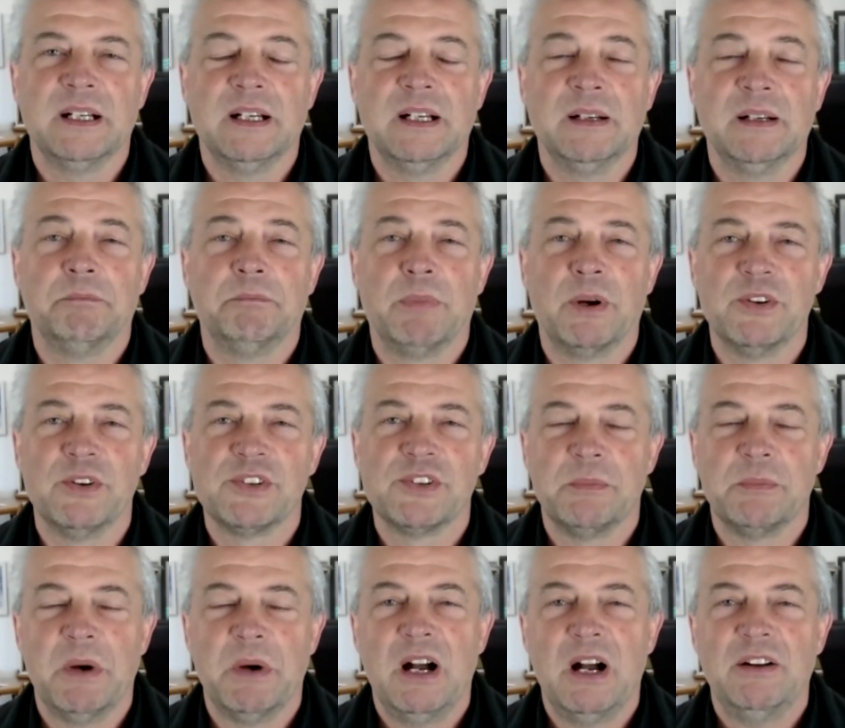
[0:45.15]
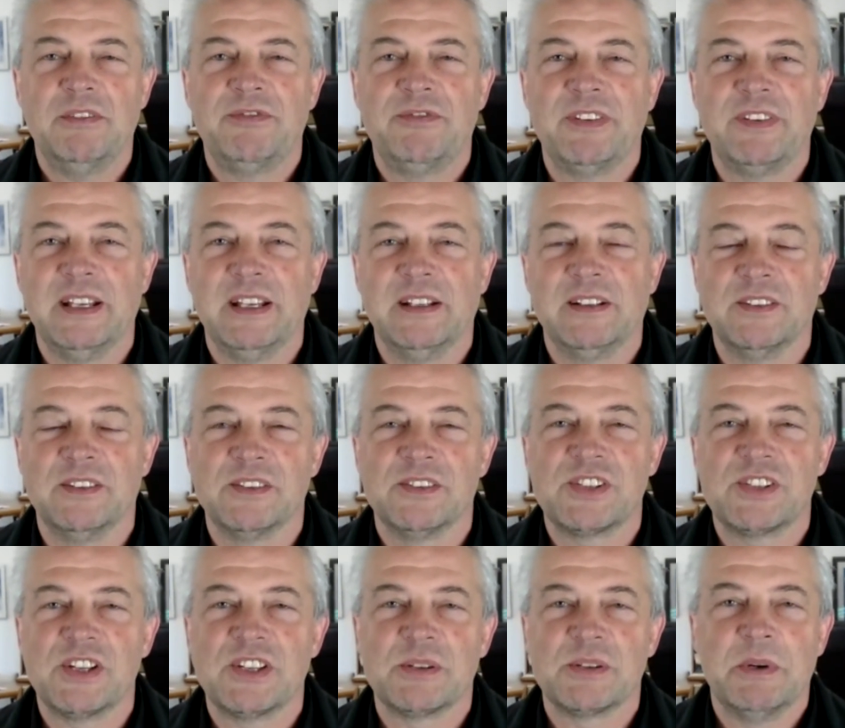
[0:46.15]
burns them off, and
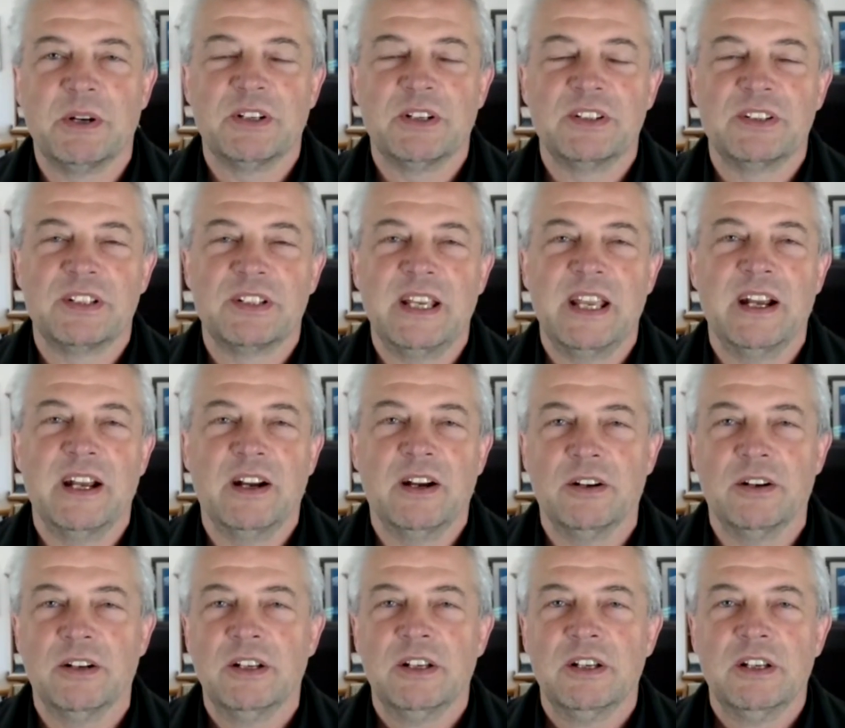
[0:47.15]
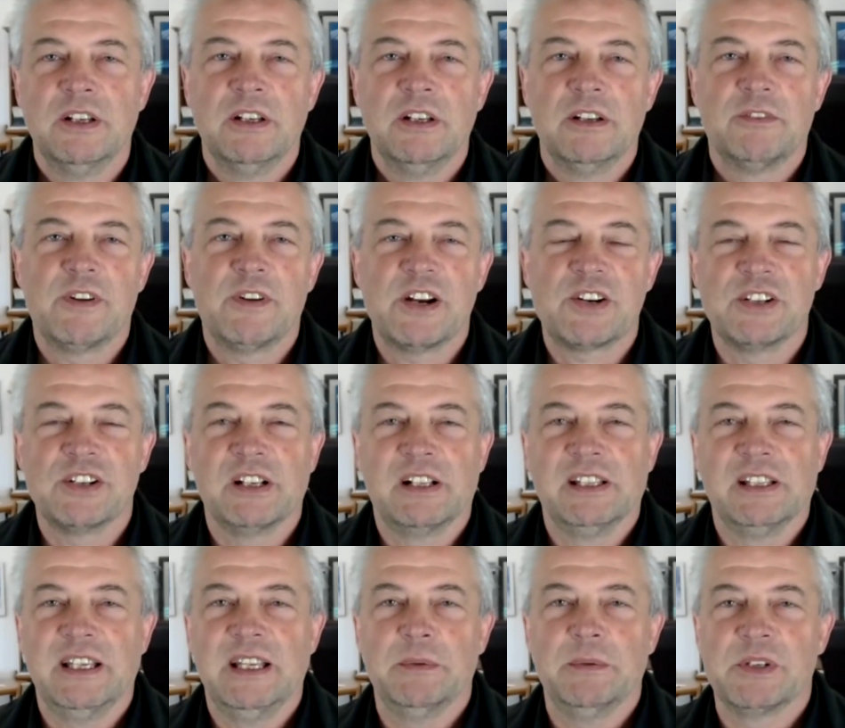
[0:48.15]
sends them out into the air fresh and
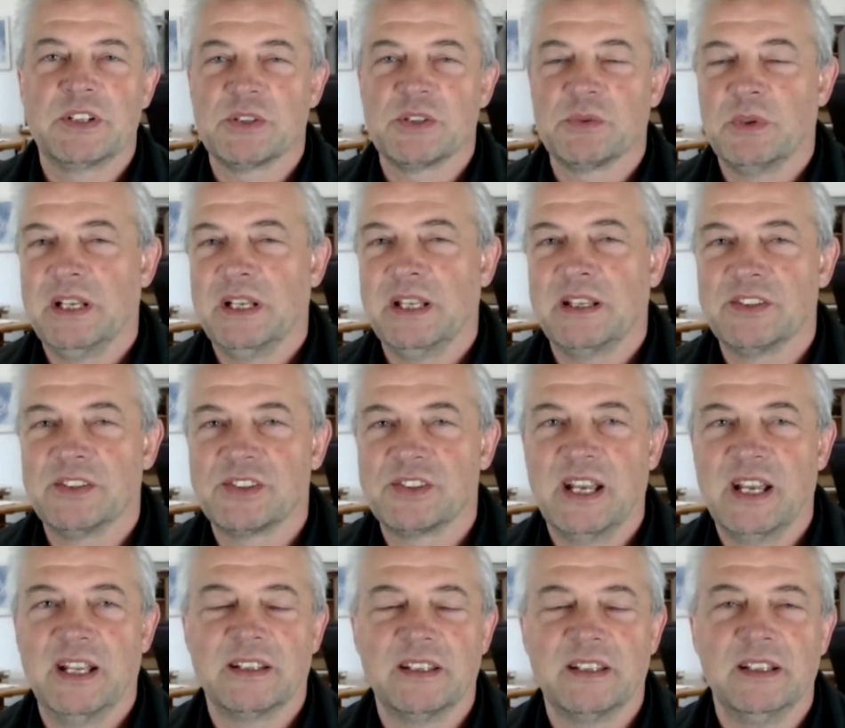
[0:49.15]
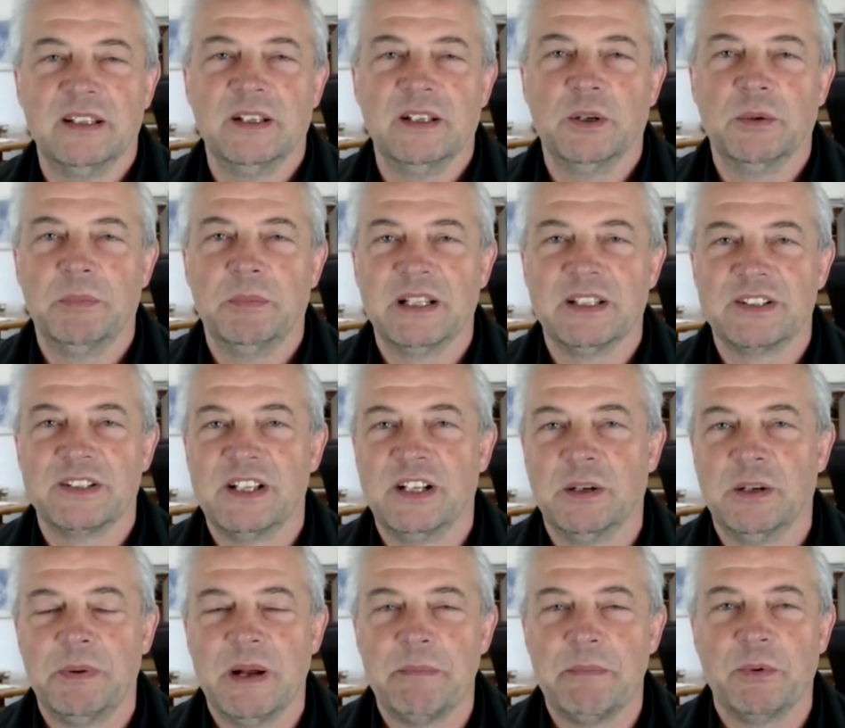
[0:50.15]
clean, which is why you can stand, by the
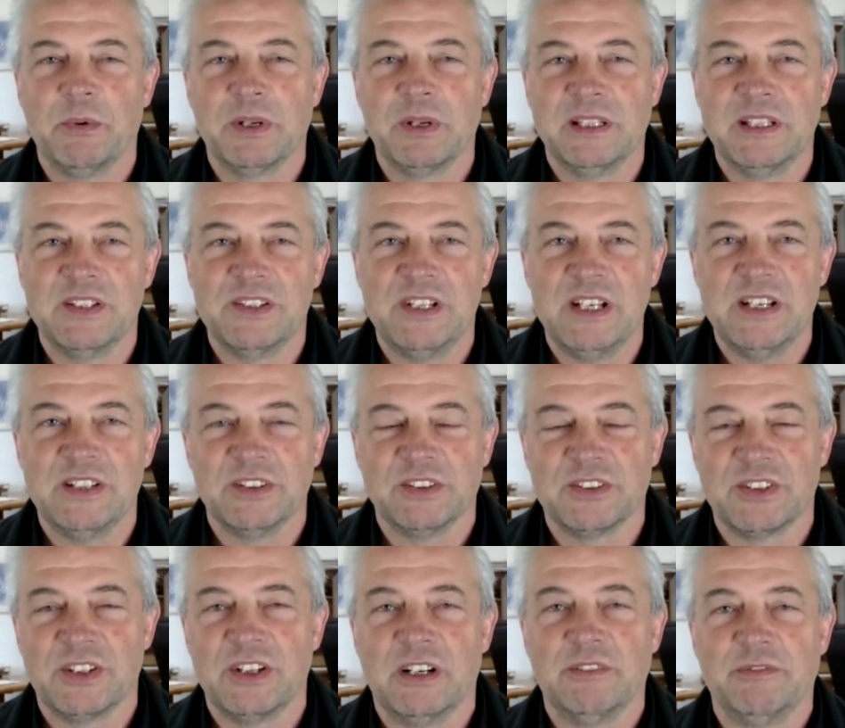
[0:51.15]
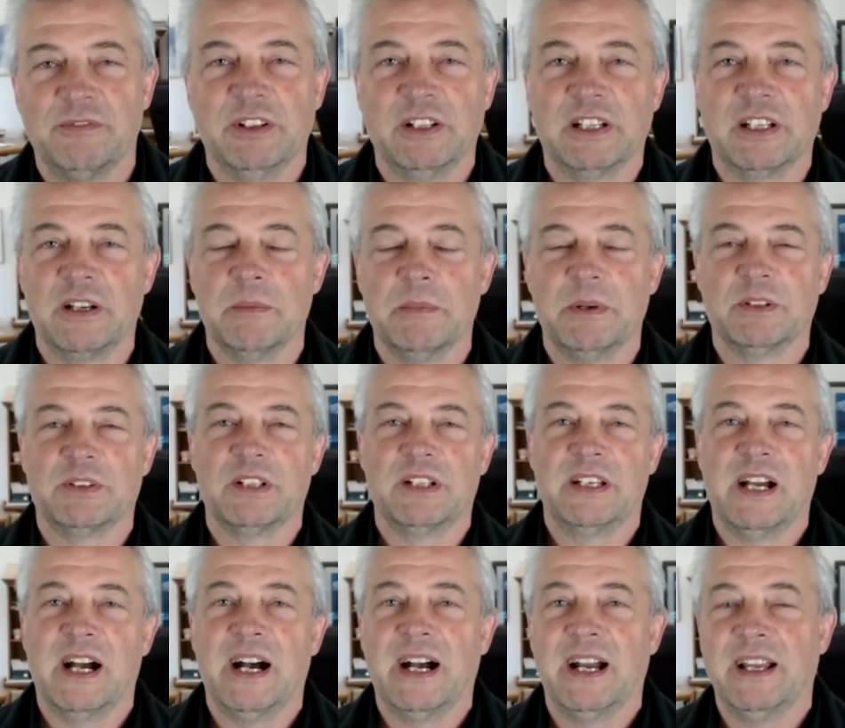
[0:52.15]
tailpipe of one of these diesels and not feel like you're about to
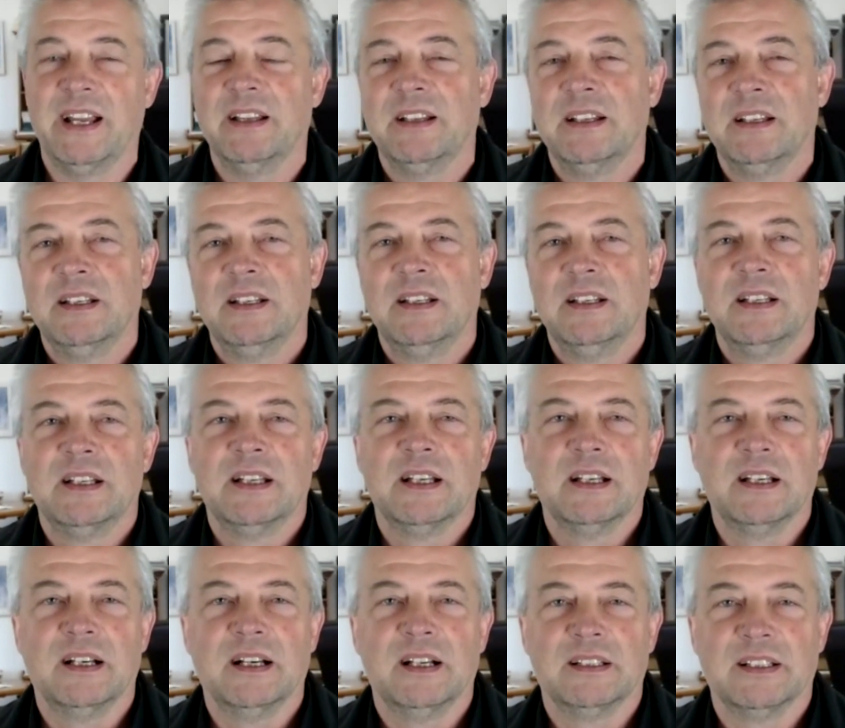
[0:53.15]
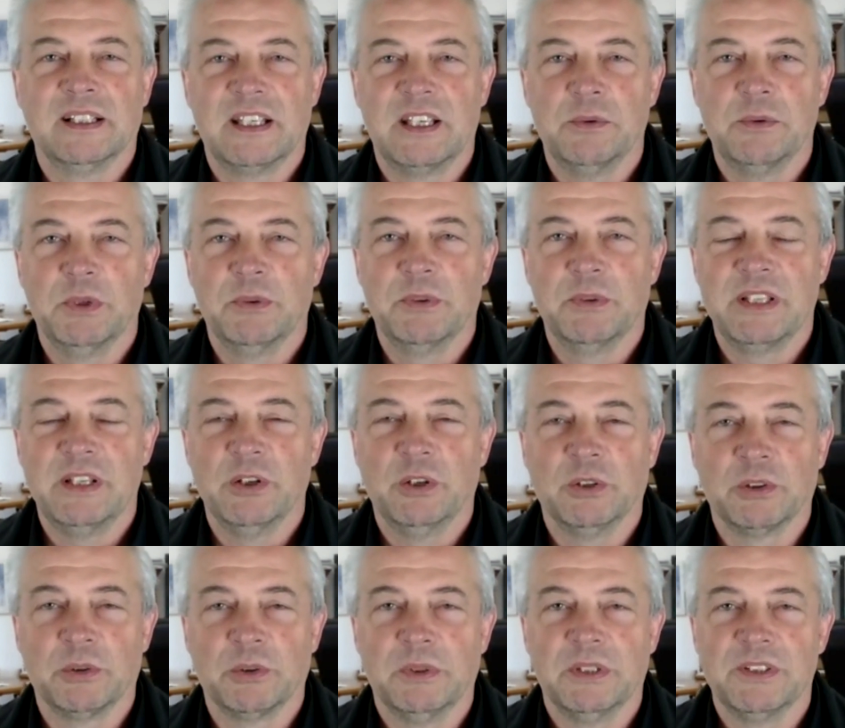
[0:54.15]
die like you would with the
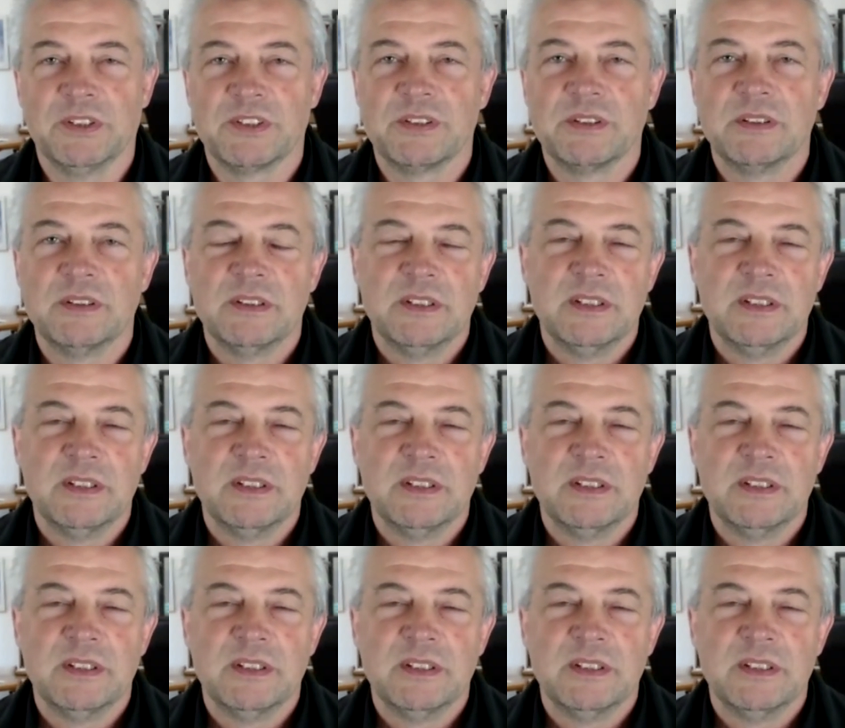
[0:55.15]
older ones.